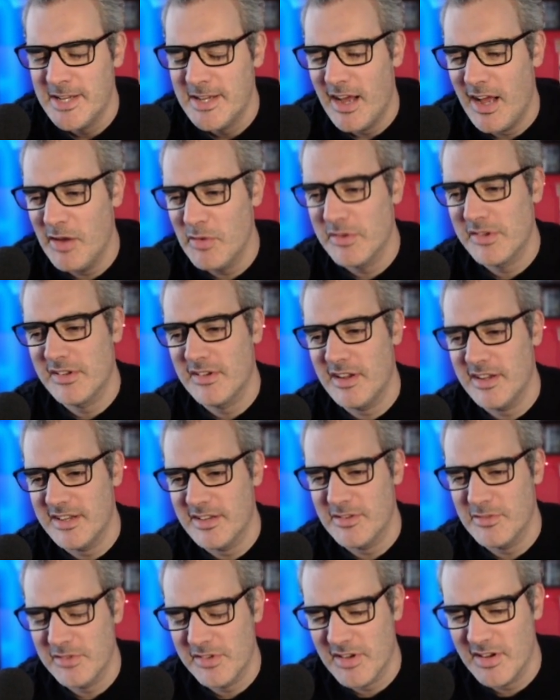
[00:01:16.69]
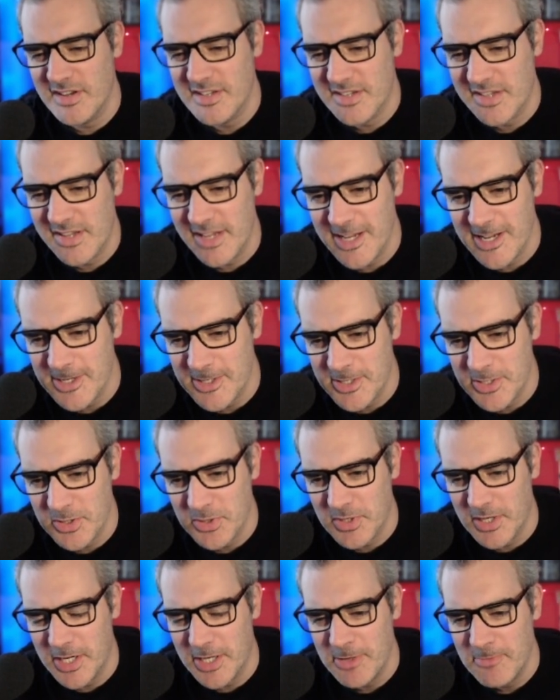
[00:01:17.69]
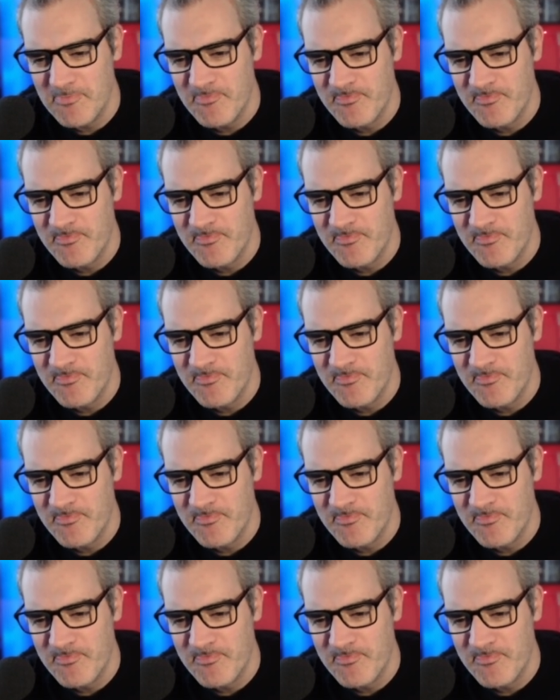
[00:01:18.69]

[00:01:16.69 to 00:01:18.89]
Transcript: I also like to think I do.